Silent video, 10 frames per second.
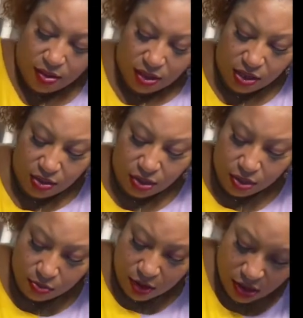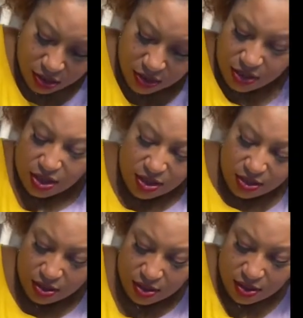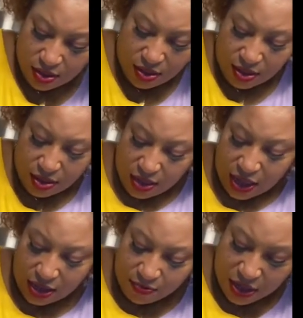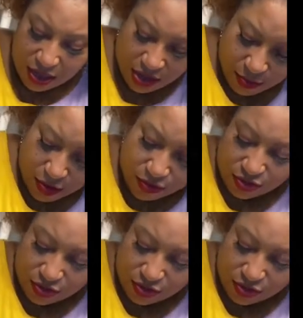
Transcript: into little balls and bake them out.